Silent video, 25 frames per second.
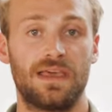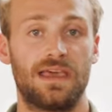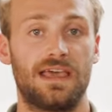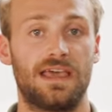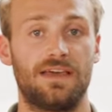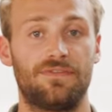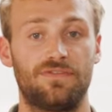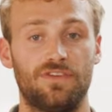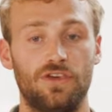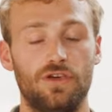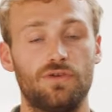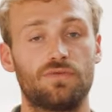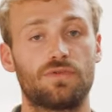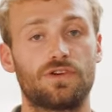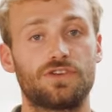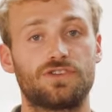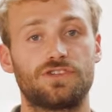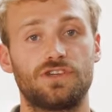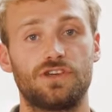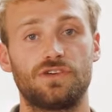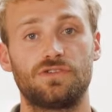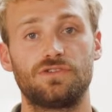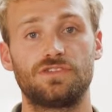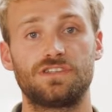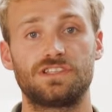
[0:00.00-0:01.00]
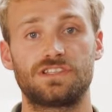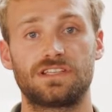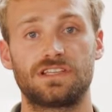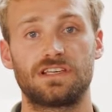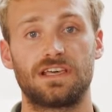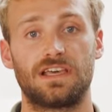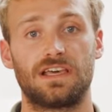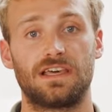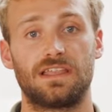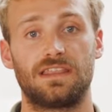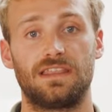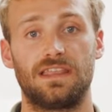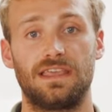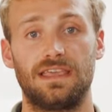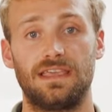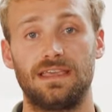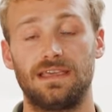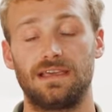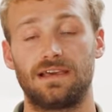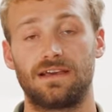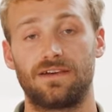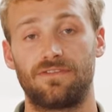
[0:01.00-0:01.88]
If you reduce the